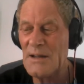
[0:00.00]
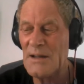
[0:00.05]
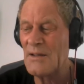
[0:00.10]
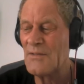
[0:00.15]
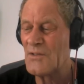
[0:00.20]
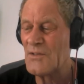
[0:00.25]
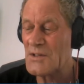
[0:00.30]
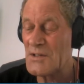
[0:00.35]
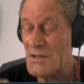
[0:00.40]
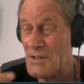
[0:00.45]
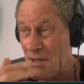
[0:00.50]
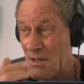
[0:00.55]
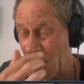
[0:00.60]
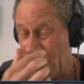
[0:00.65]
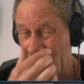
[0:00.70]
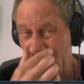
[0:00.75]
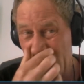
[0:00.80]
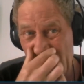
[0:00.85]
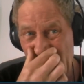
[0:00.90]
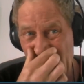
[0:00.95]
And this is going
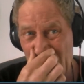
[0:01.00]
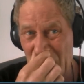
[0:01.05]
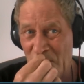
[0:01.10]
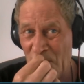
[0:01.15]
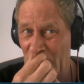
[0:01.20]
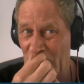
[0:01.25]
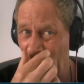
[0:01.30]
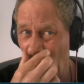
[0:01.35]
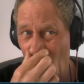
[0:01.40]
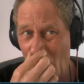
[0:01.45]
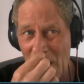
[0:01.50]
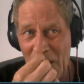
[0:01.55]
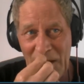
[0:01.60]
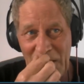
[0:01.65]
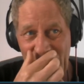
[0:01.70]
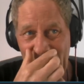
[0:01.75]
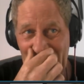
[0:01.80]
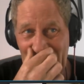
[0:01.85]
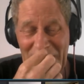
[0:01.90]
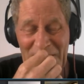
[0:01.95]
to sound pretty
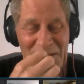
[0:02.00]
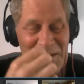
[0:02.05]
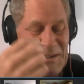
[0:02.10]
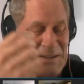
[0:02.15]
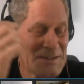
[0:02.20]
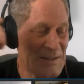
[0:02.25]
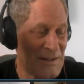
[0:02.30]
wild,